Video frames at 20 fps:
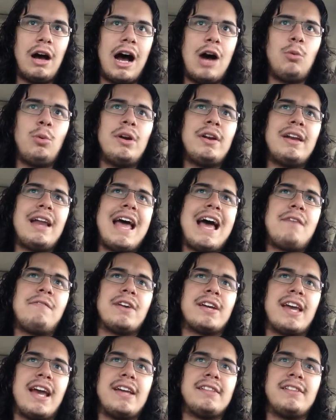I wouldn't
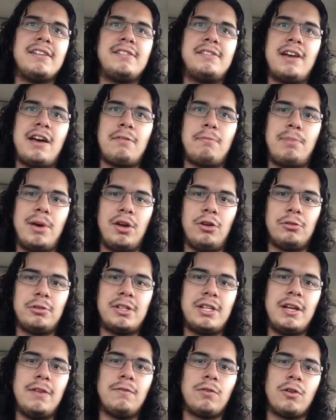advocate the death
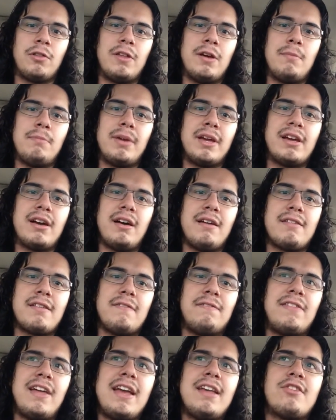penalty for them because
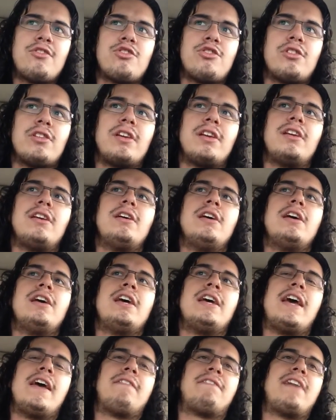
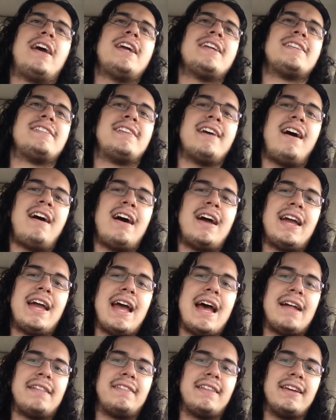if they die
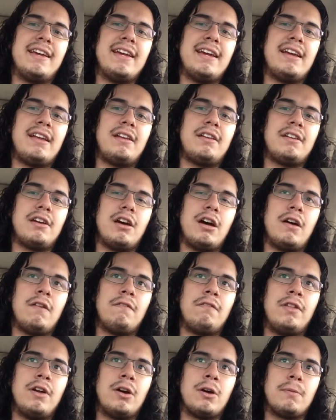at the end
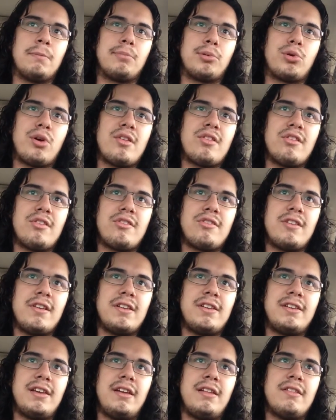of their prison
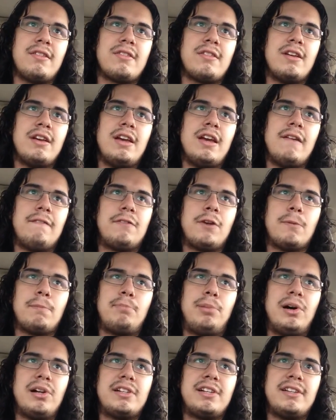sentence, if they're
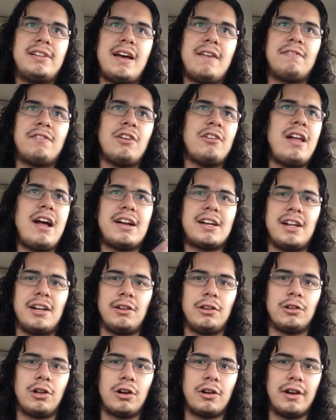put to death, they're not going
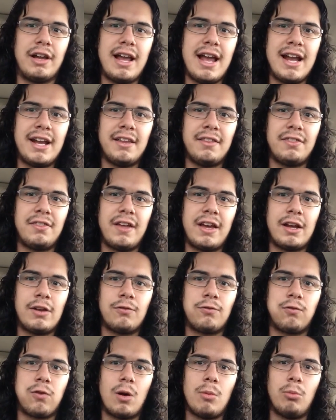to learn
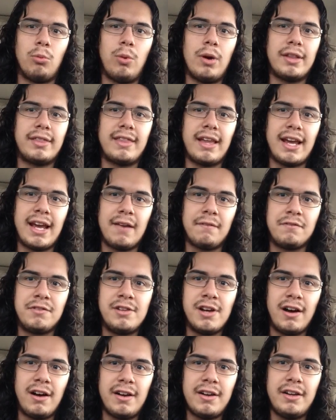anything from what they have
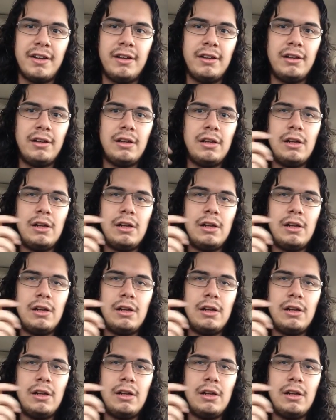done.